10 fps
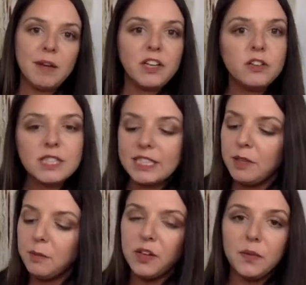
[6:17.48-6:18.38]
And you'll see
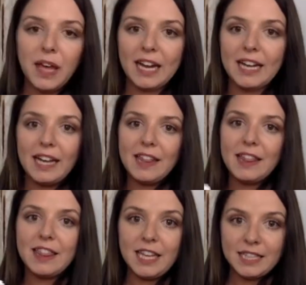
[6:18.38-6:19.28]
when you get
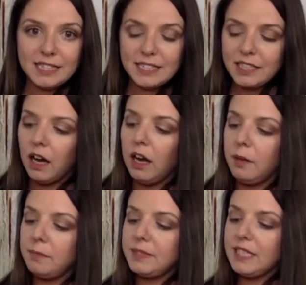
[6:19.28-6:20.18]
it, this
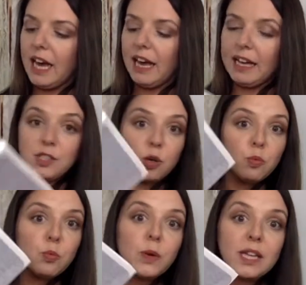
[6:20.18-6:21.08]
comes as a
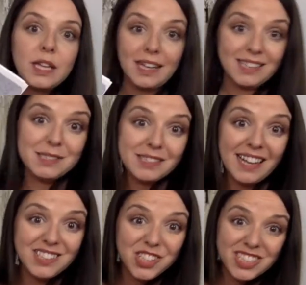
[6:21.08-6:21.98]
really, it's
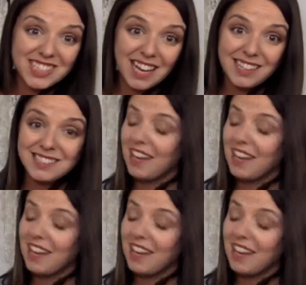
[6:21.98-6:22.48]
a good size,